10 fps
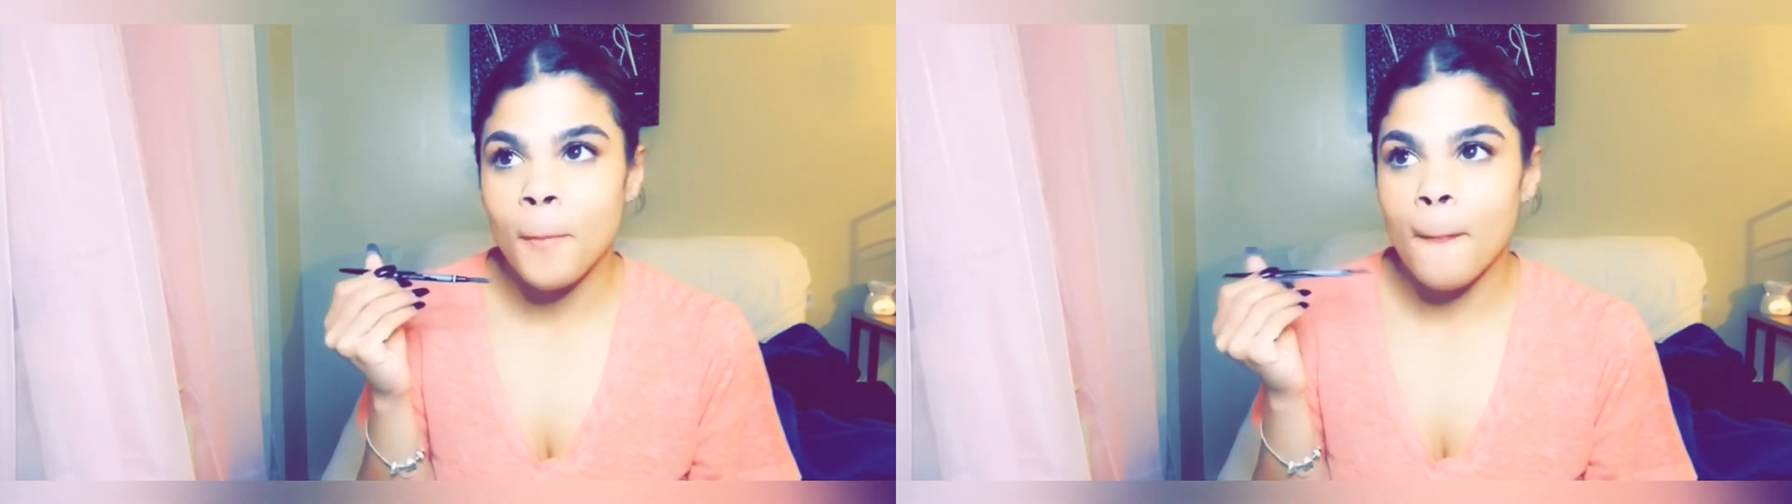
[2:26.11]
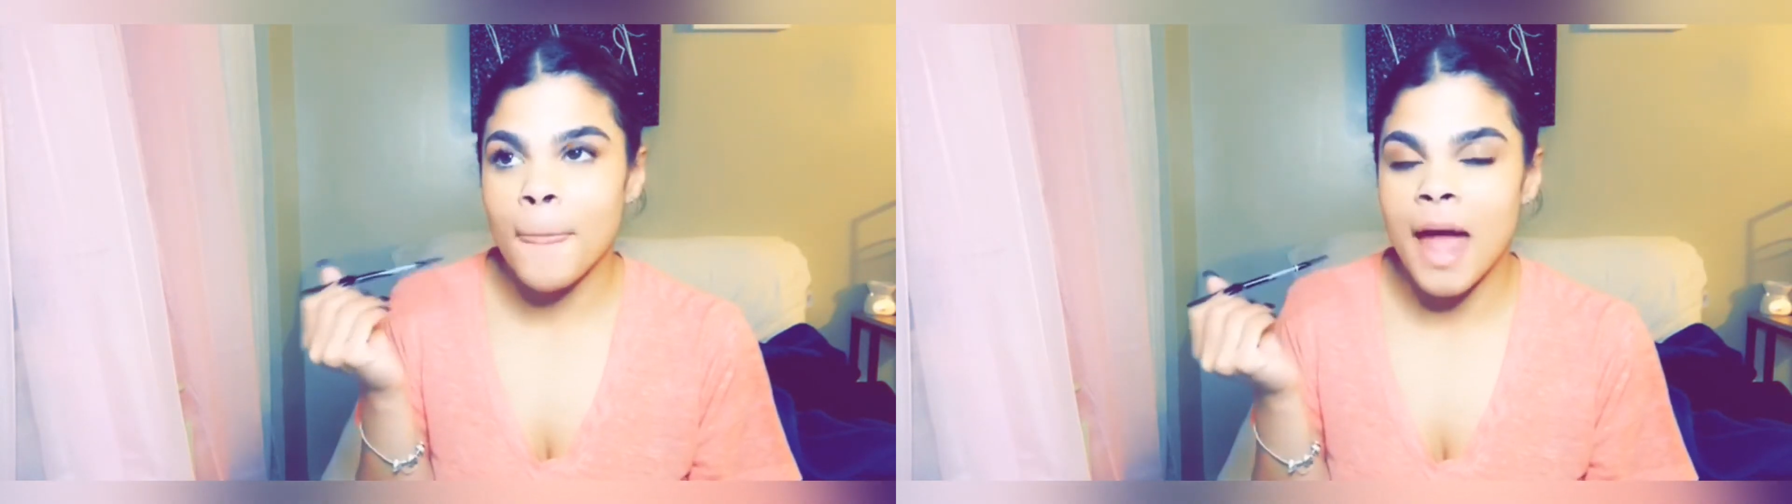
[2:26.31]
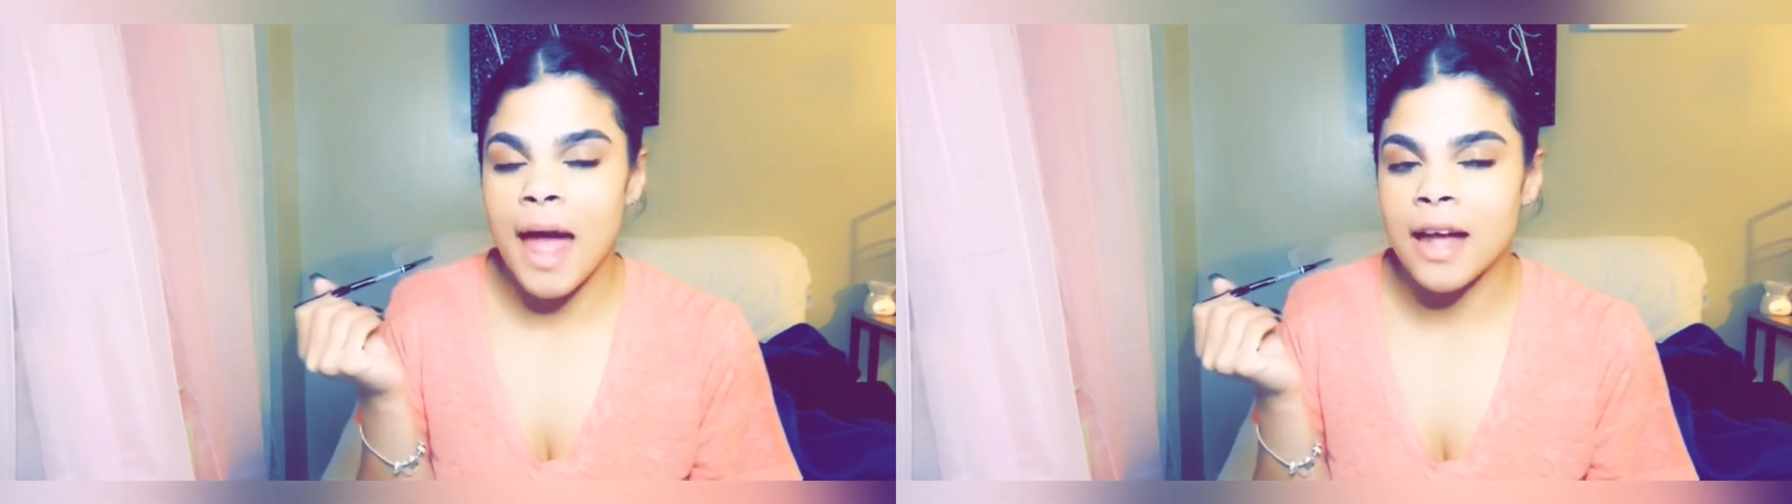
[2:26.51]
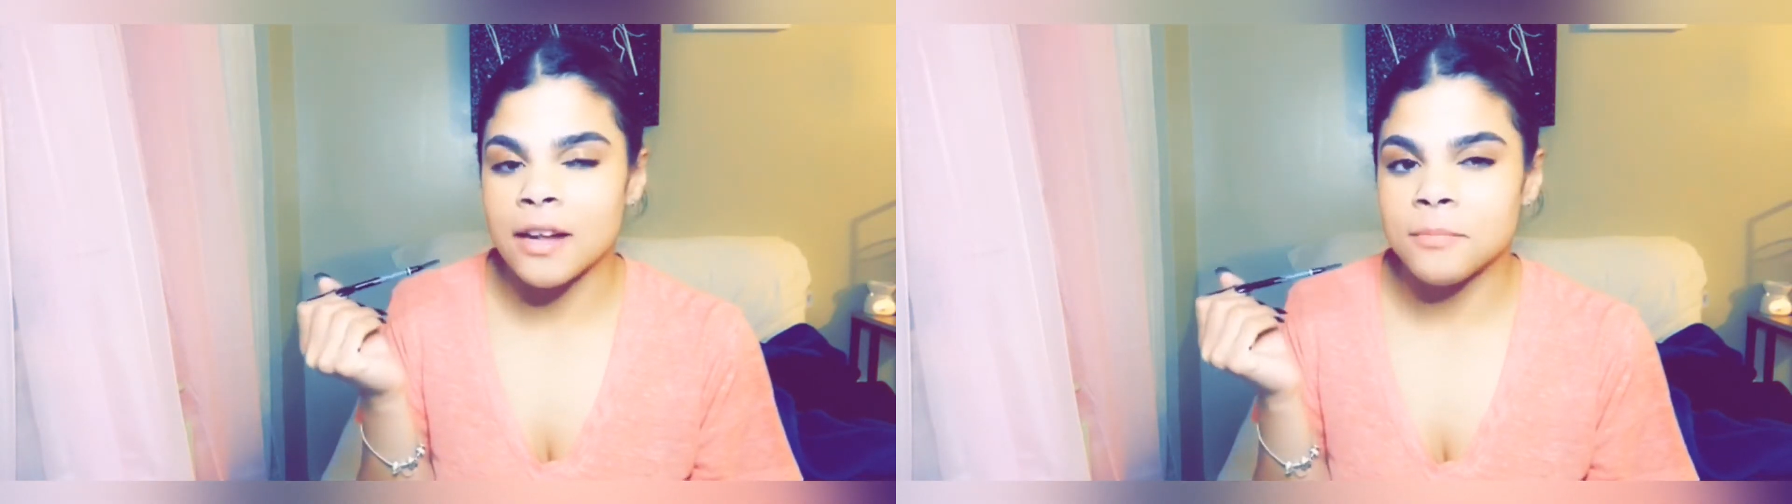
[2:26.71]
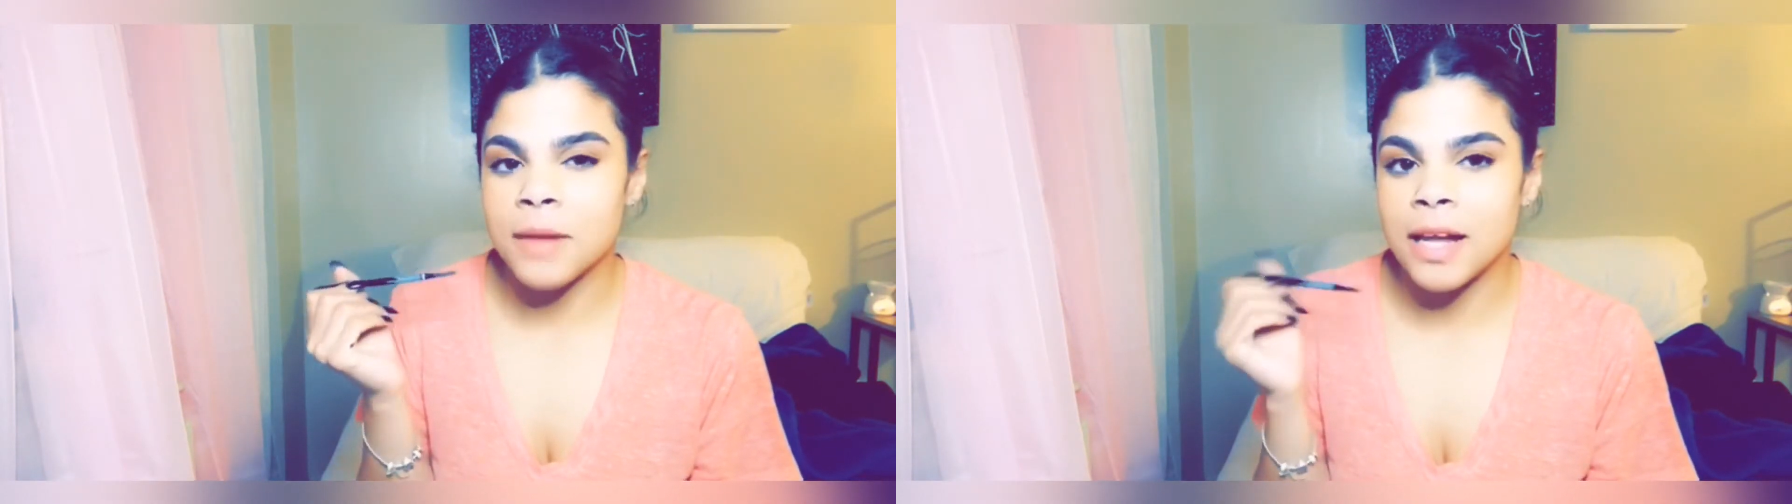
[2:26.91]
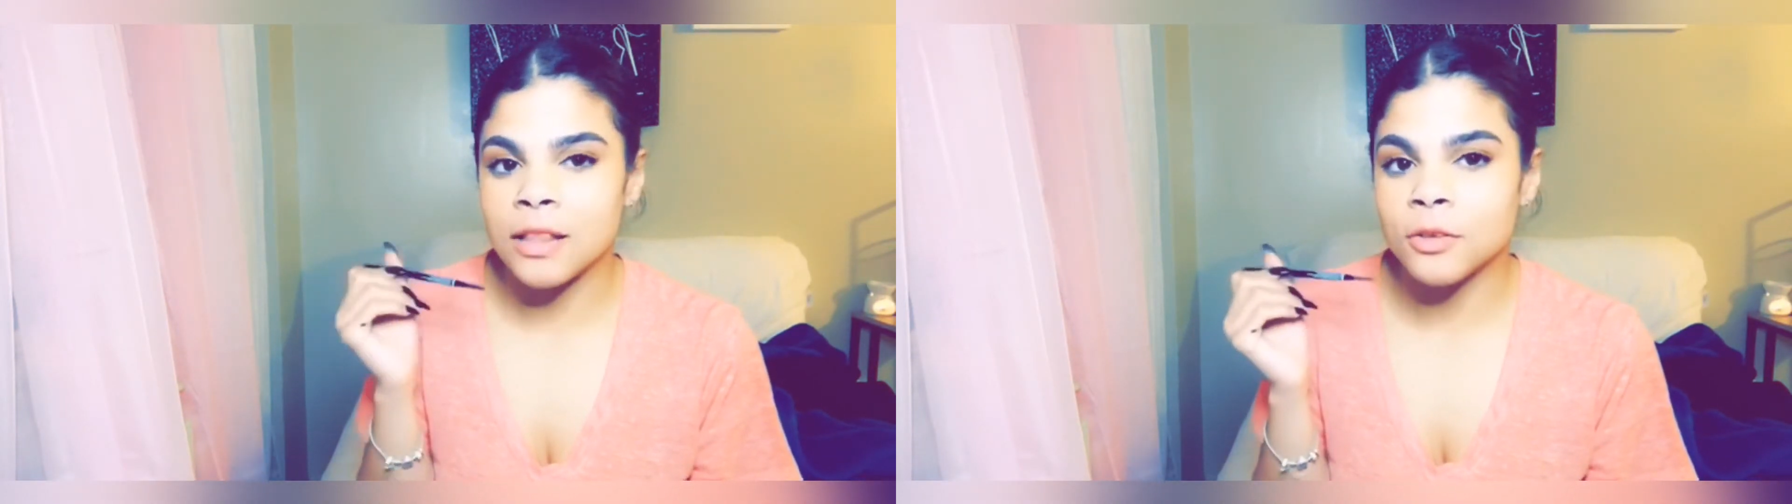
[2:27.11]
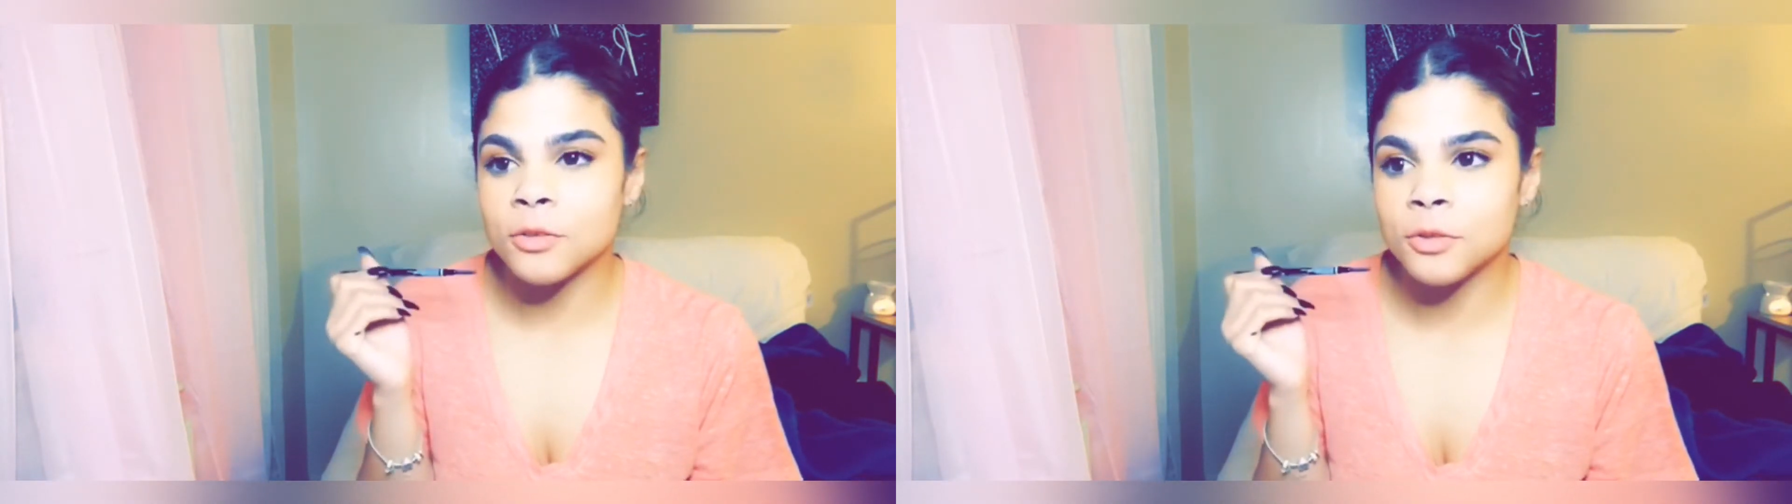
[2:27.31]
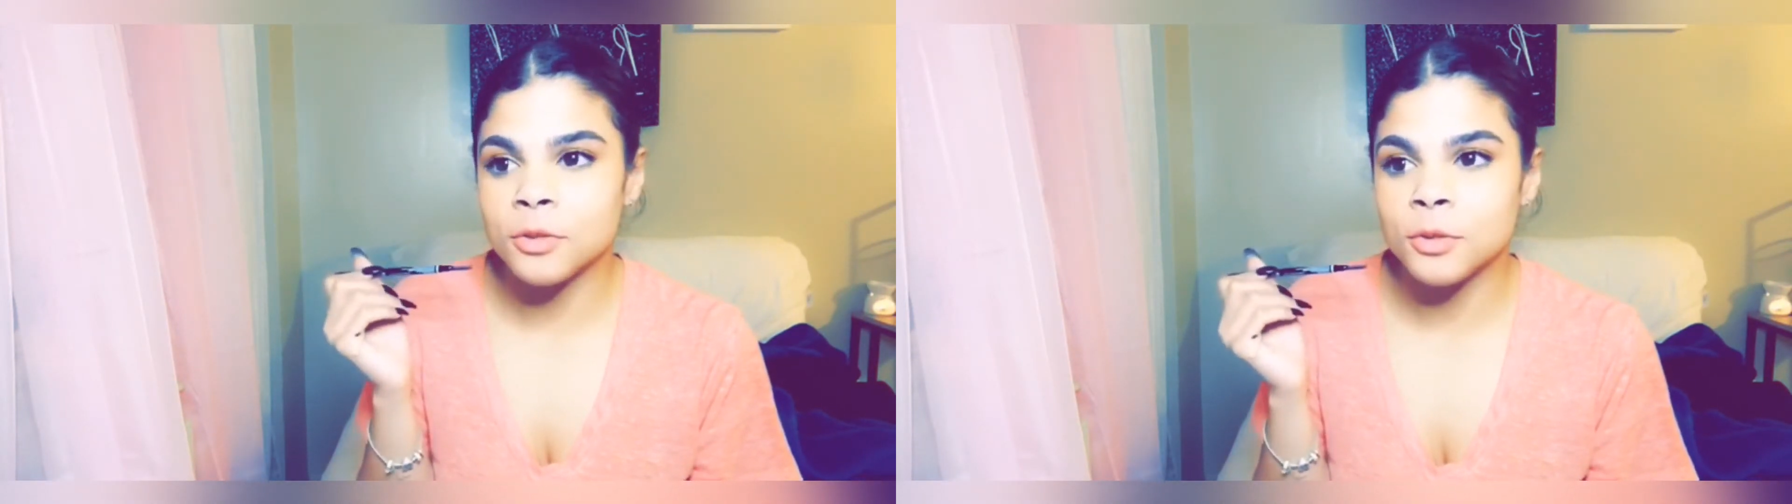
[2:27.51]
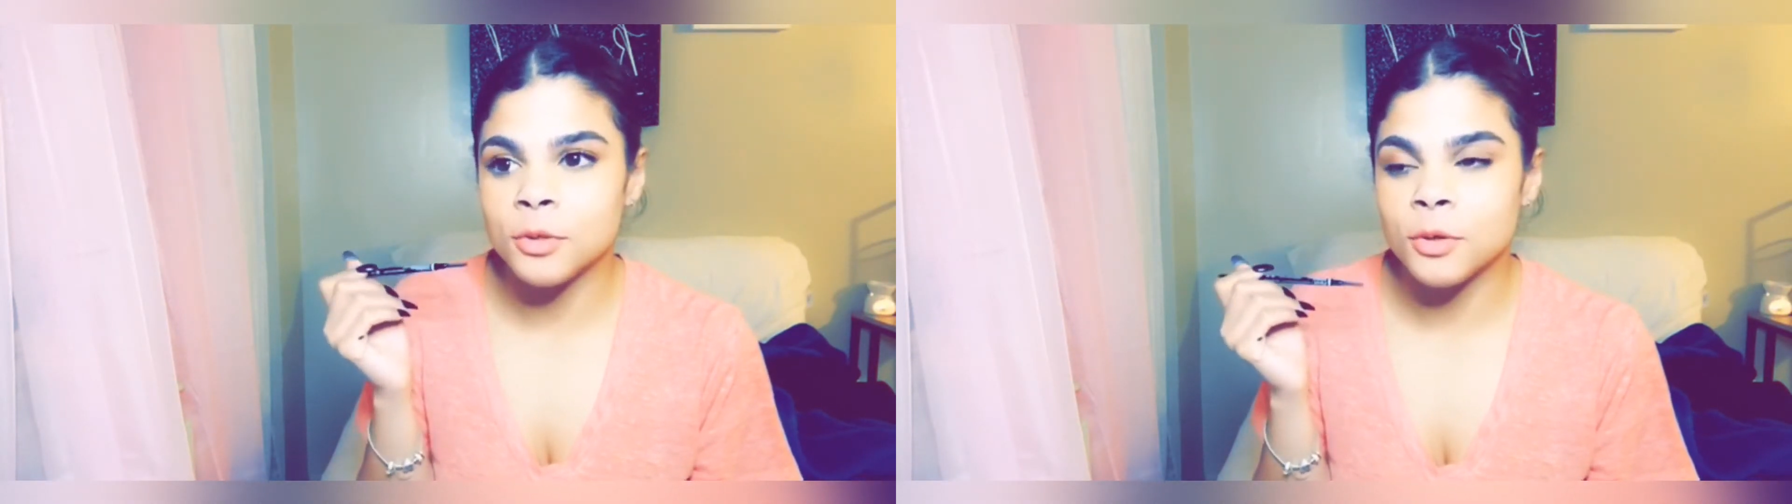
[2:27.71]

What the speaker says: at my local